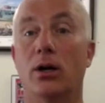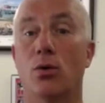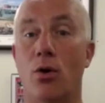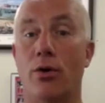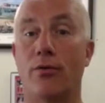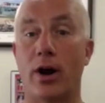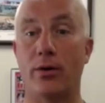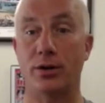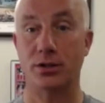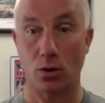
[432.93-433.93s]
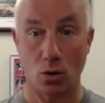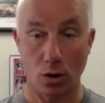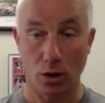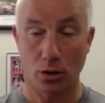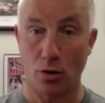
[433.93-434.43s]
coronavirus
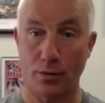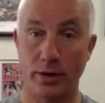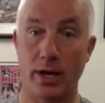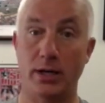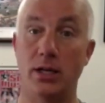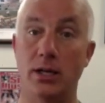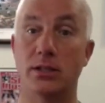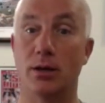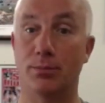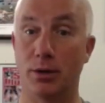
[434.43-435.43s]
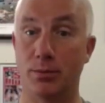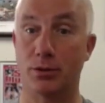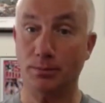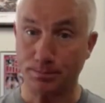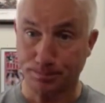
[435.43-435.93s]
or COVID-19
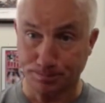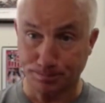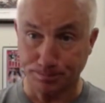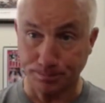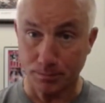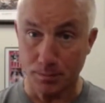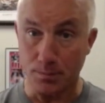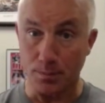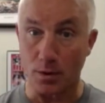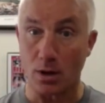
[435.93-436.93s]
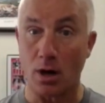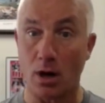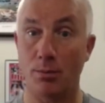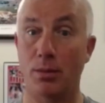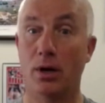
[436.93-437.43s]
symptoms,
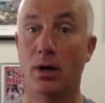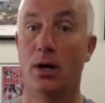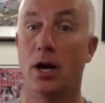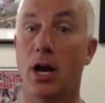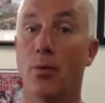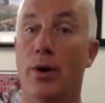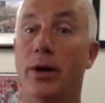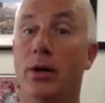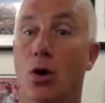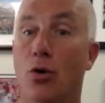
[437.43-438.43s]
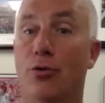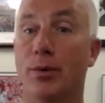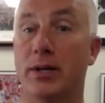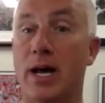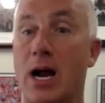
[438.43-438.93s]
a written note from
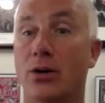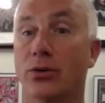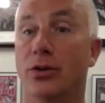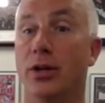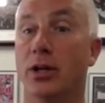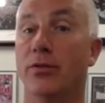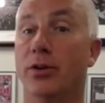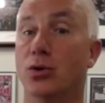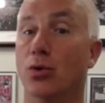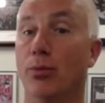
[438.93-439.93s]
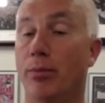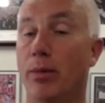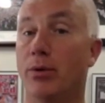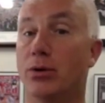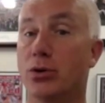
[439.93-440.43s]
a doctor that the individual
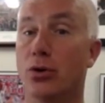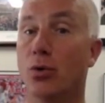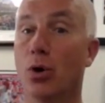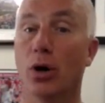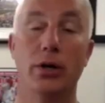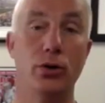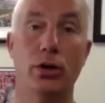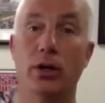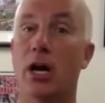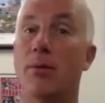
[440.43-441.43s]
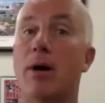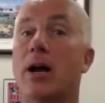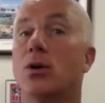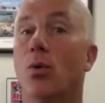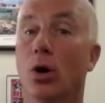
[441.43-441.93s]
may return to work. You can come
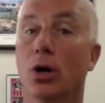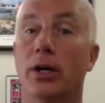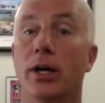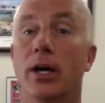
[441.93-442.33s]
back to work